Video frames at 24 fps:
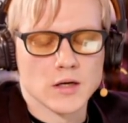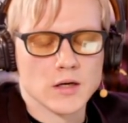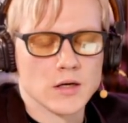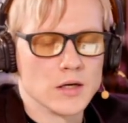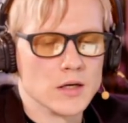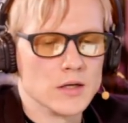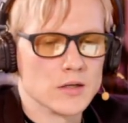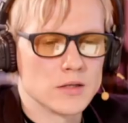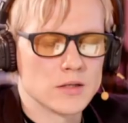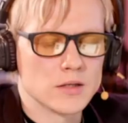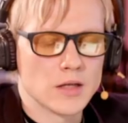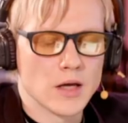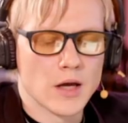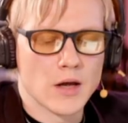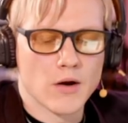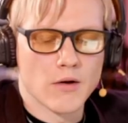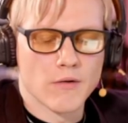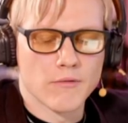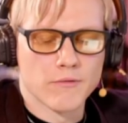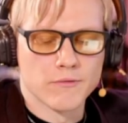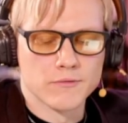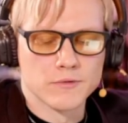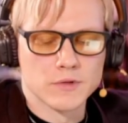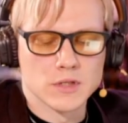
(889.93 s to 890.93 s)
instead
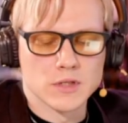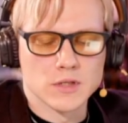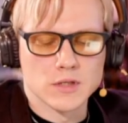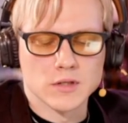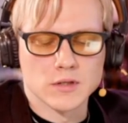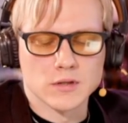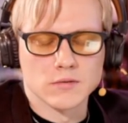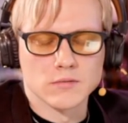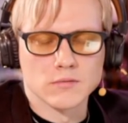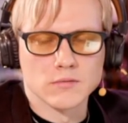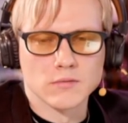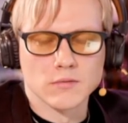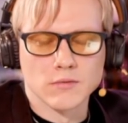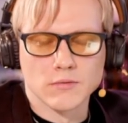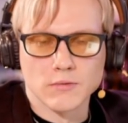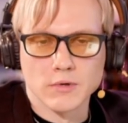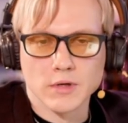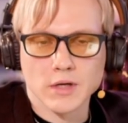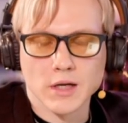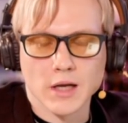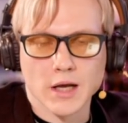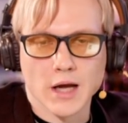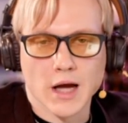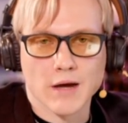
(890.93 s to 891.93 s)
of just
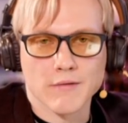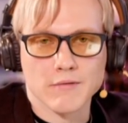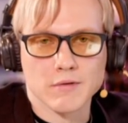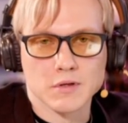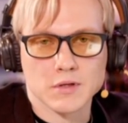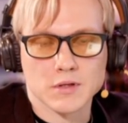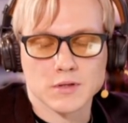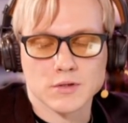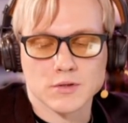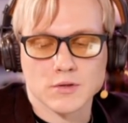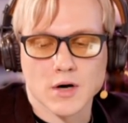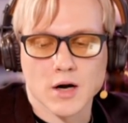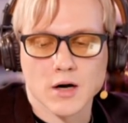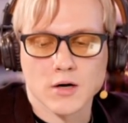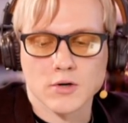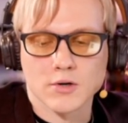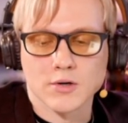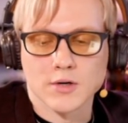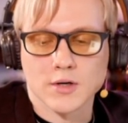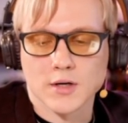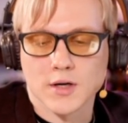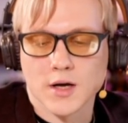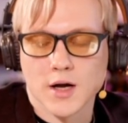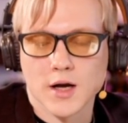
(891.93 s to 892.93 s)
really having
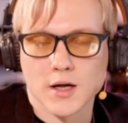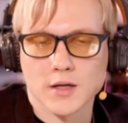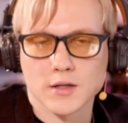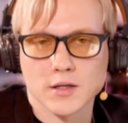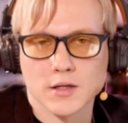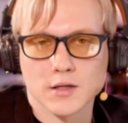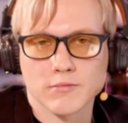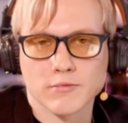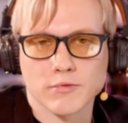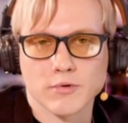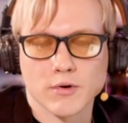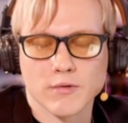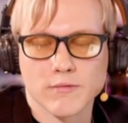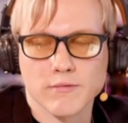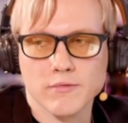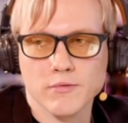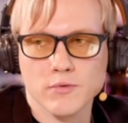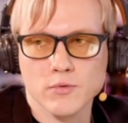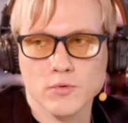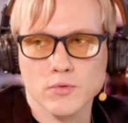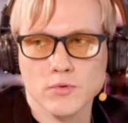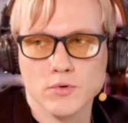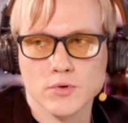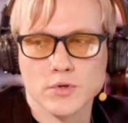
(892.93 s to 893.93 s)
struggle hunting for
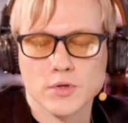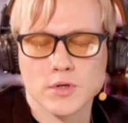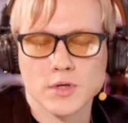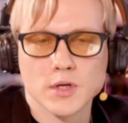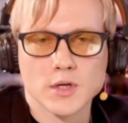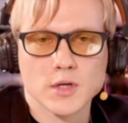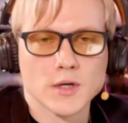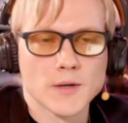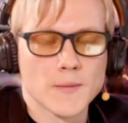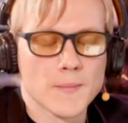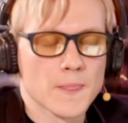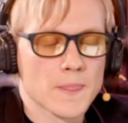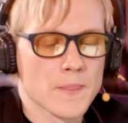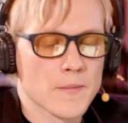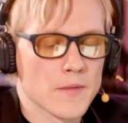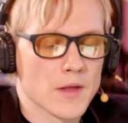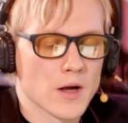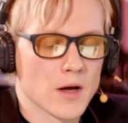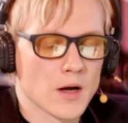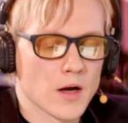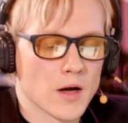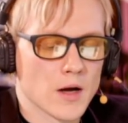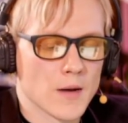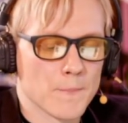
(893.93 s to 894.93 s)
food,
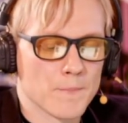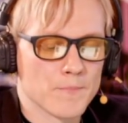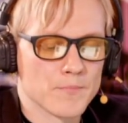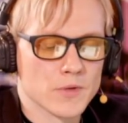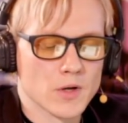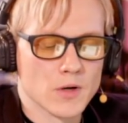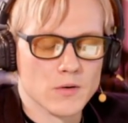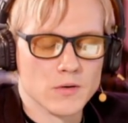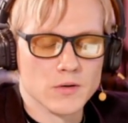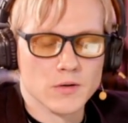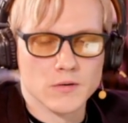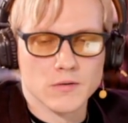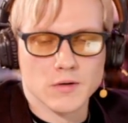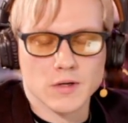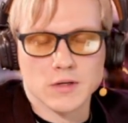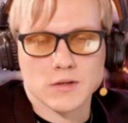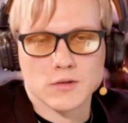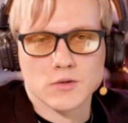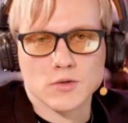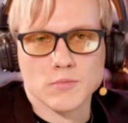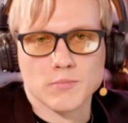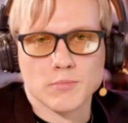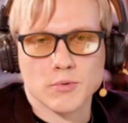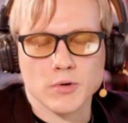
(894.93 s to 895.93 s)
it's
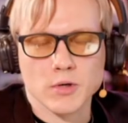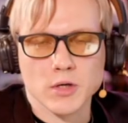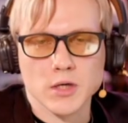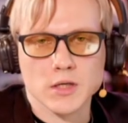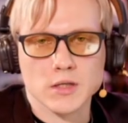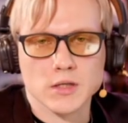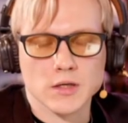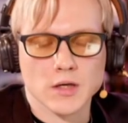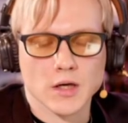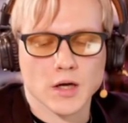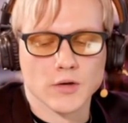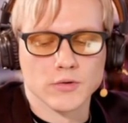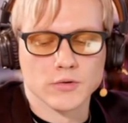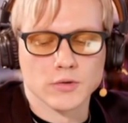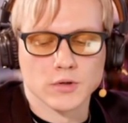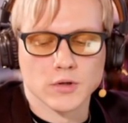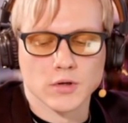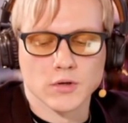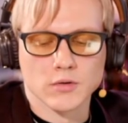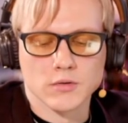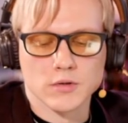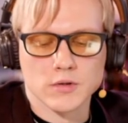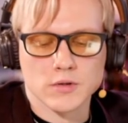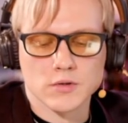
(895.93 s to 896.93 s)
super easy now to
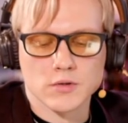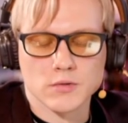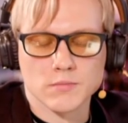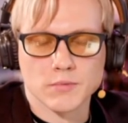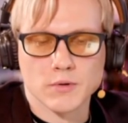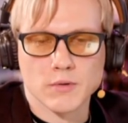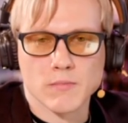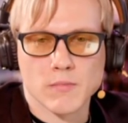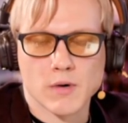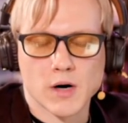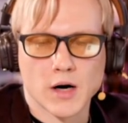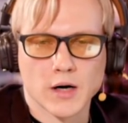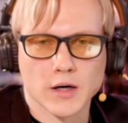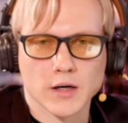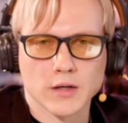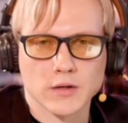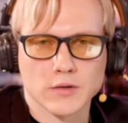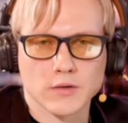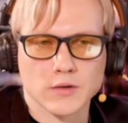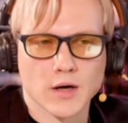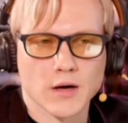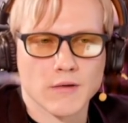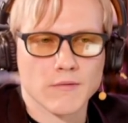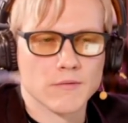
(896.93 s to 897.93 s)
go to the supermarket.
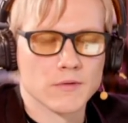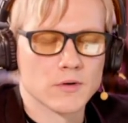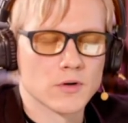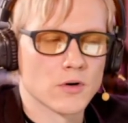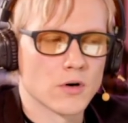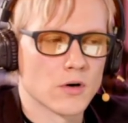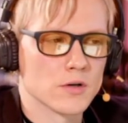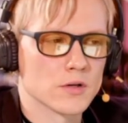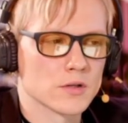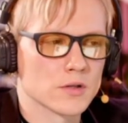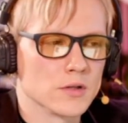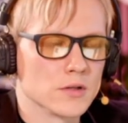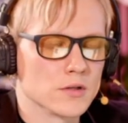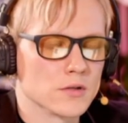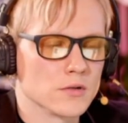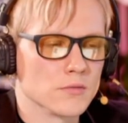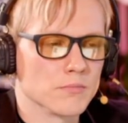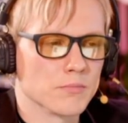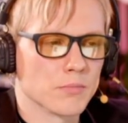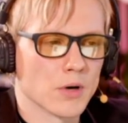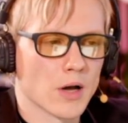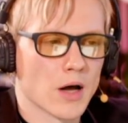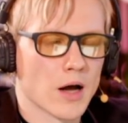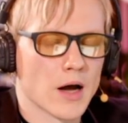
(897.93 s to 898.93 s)
You have constant
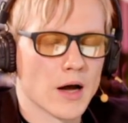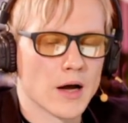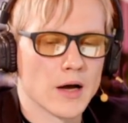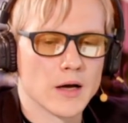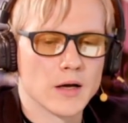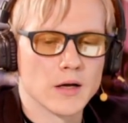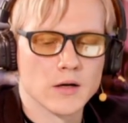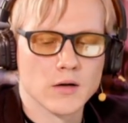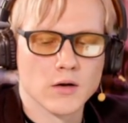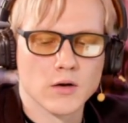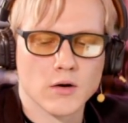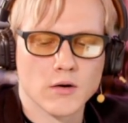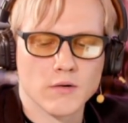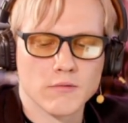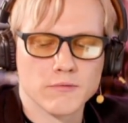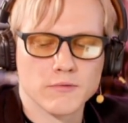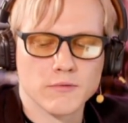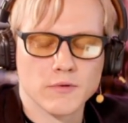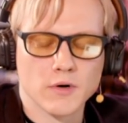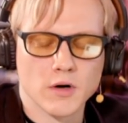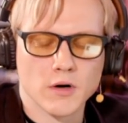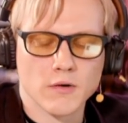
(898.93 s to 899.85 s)
supply of